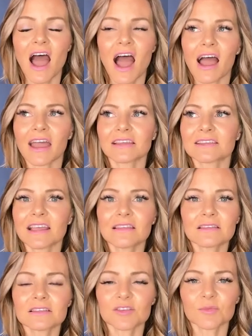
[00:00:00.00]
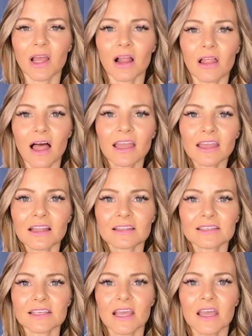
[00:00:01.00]
I say this to my
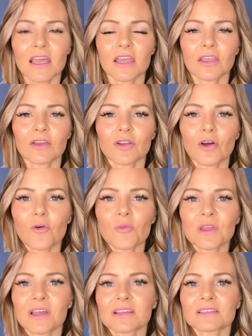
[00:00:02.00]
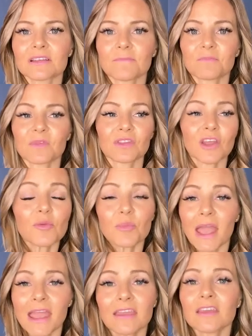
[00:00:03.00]
clients, you know, because they're
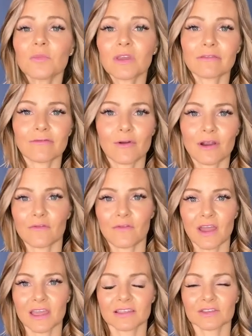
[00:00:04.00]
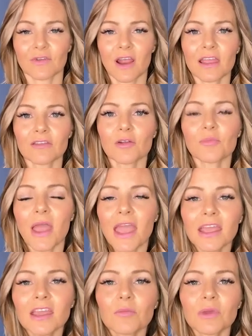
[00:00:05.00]
paying me for advice, right? They're
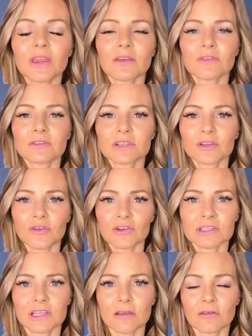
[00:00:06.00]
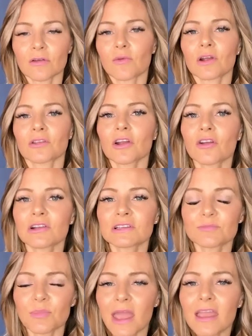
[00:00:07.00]
paying me to critique their work. They're
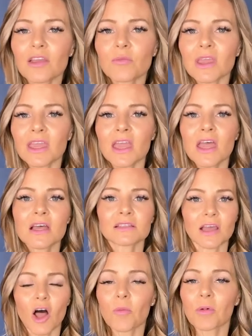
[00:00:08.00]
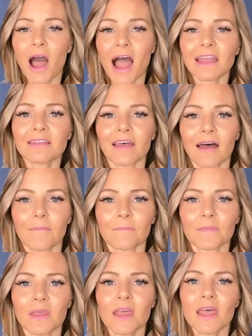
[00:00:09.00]
paying me to help guide
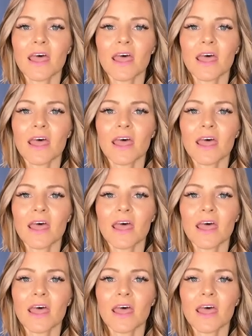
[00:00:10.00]
them.